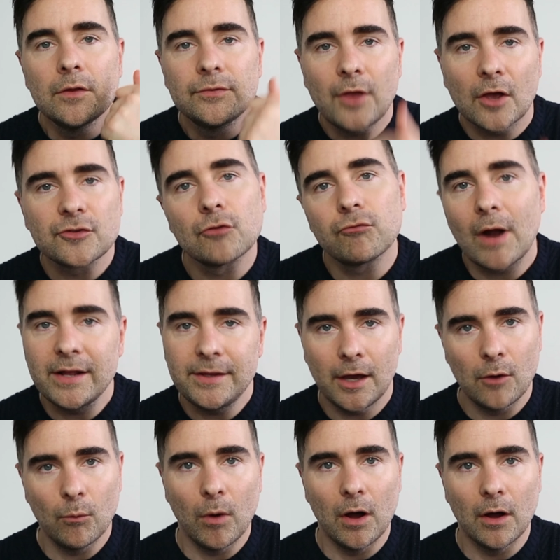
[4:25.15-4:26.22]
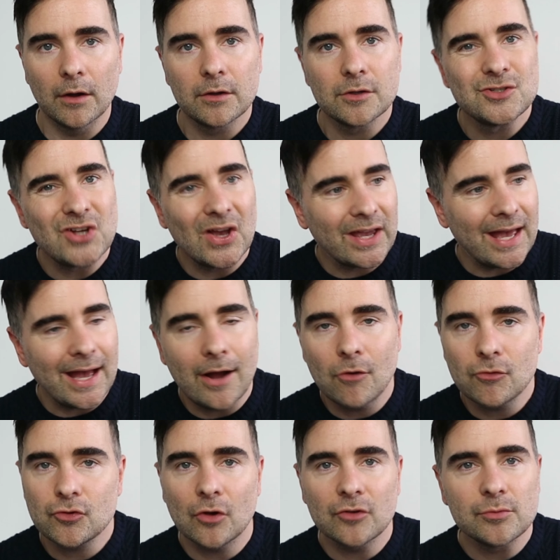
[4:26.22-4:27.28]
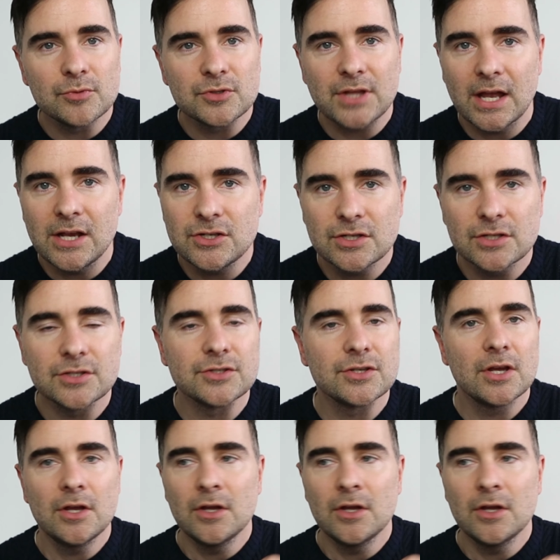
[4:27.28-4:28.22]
Does the radio work? Check it out, try some stations.